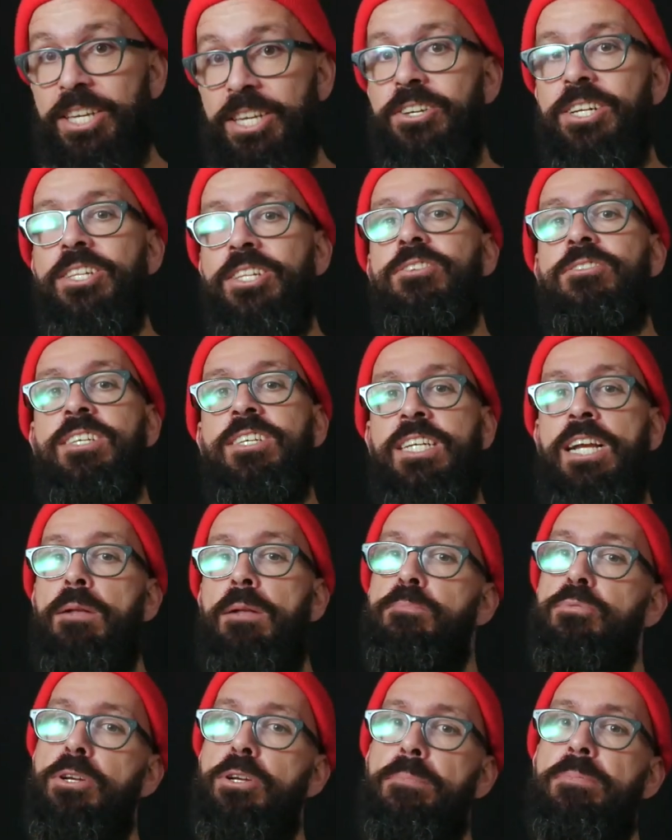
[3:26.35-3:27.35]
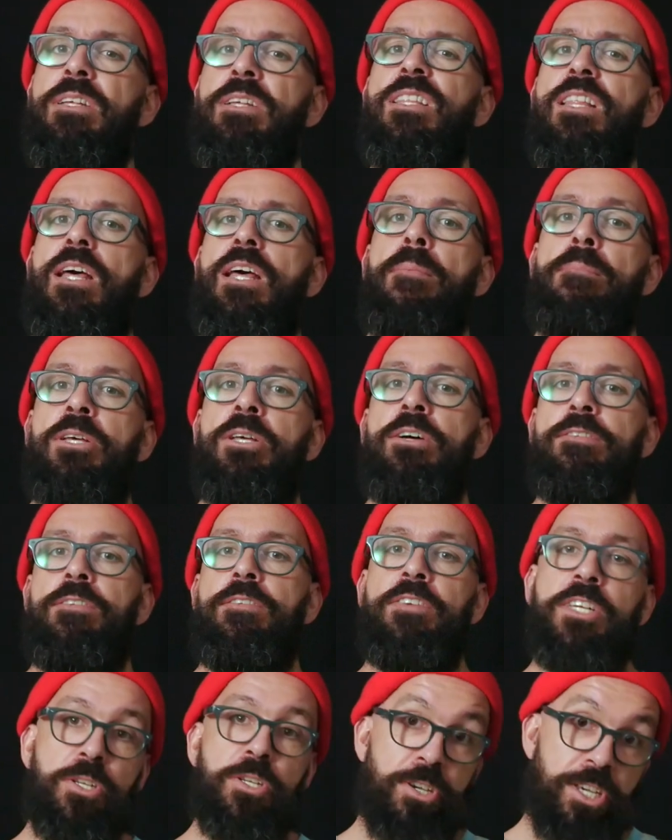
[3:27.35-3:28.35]
You need to see it. I'll put a bit of the
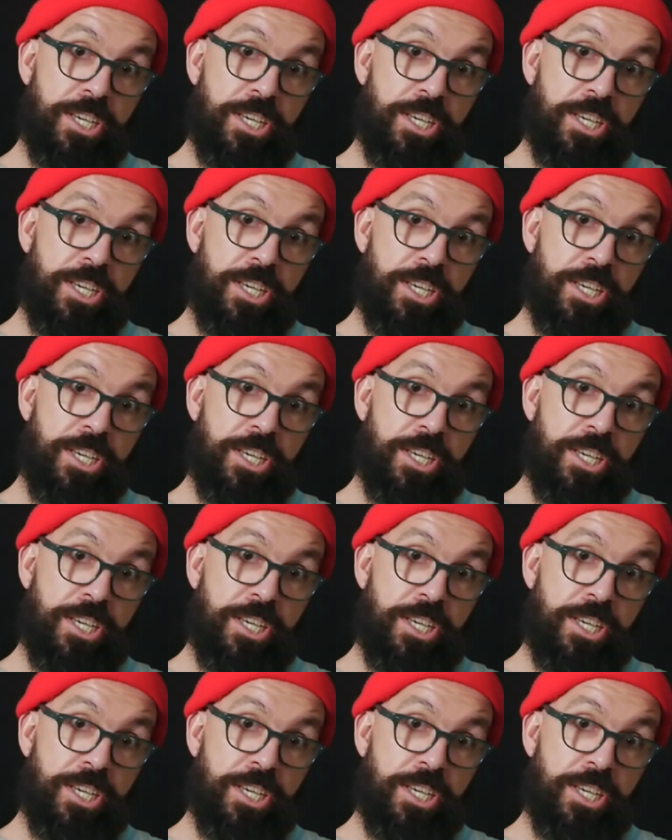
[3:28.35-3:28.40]
video